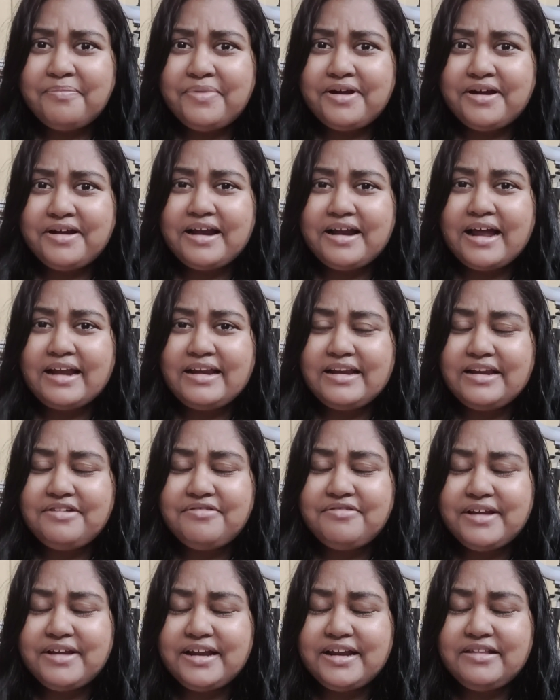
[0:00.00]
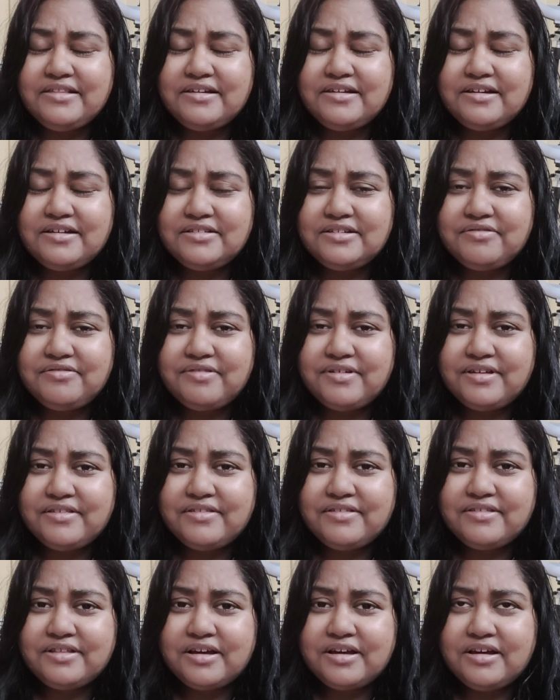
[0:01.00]
But I need to read the other
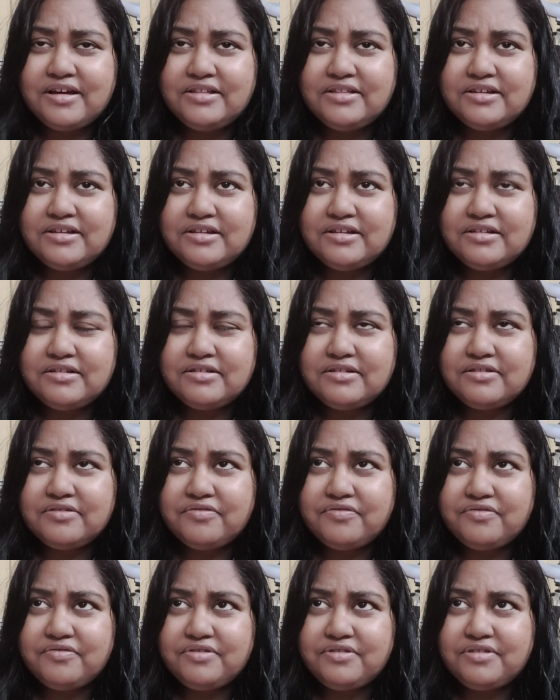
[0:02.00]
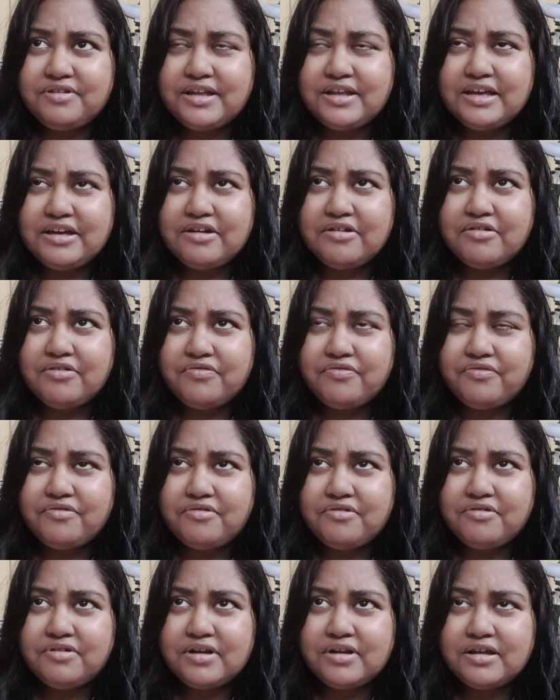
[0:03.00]
ones. The other three or
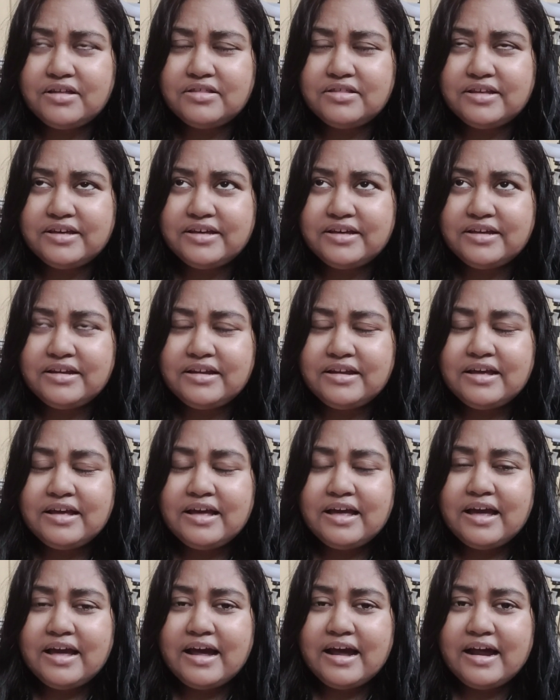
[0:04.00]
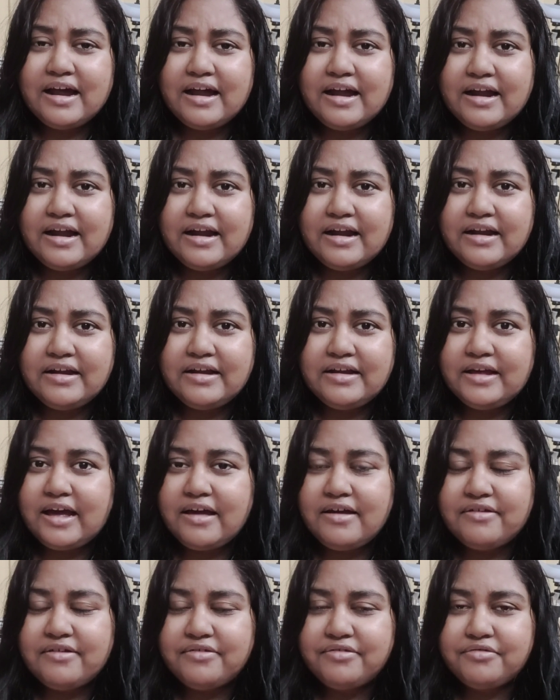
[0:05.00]
four are there. And
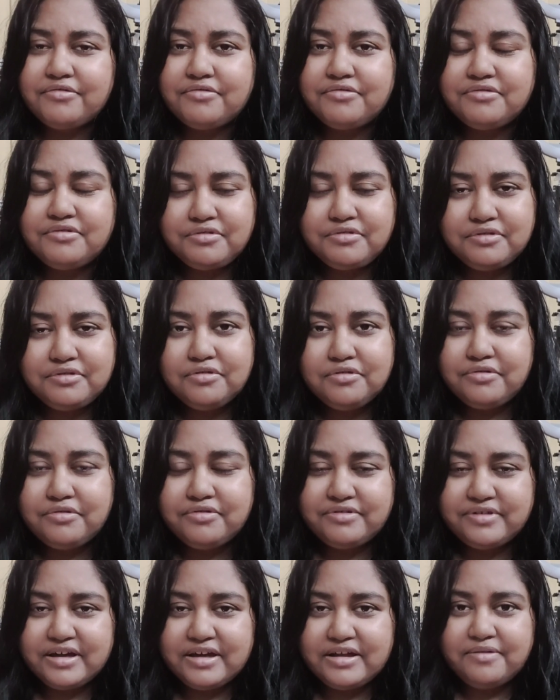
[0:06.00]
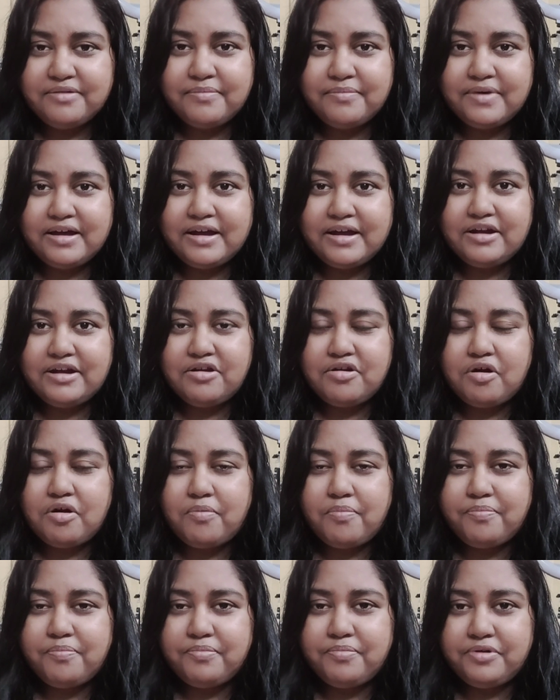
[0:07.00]
yeah, so those are my
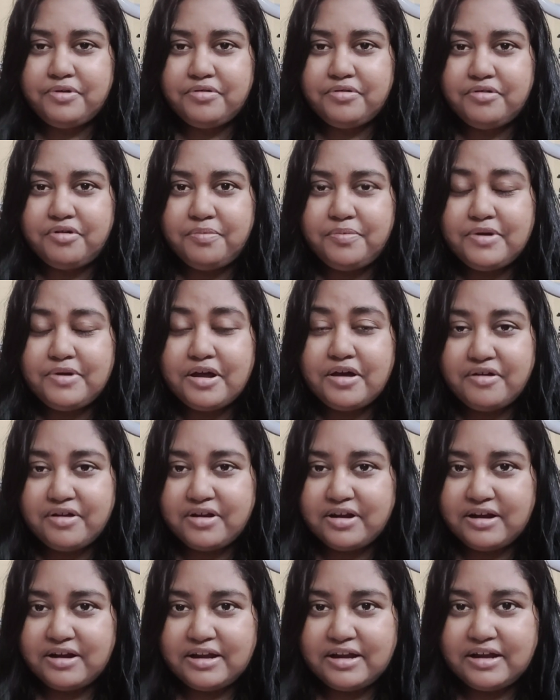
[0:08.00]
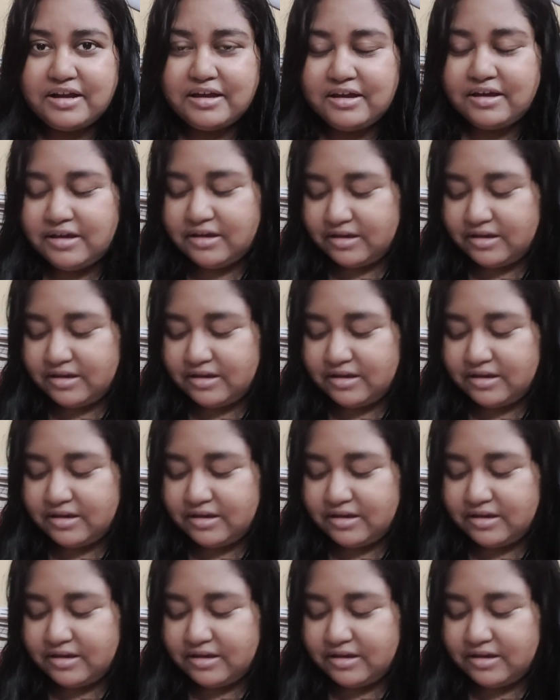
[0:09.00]
top, you know, priority.